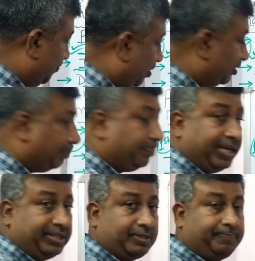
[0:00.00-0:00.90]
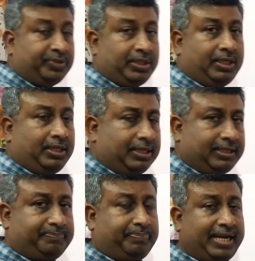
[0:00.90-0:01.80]
for the pest.
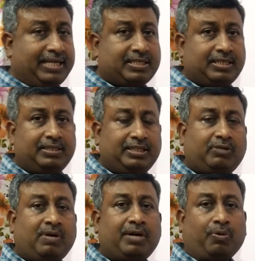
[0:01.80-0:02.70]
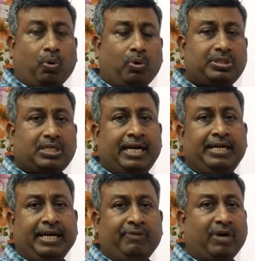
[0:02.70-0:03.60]
Pest require host and
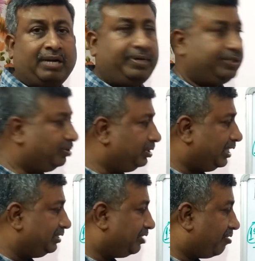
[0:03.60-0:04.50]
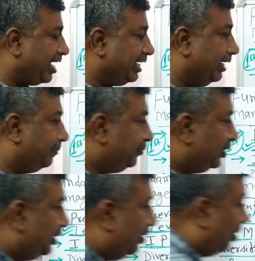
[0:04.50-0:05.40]
environment. So there is a triangle
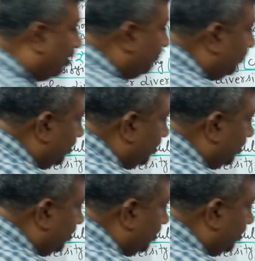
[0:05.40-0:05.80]
of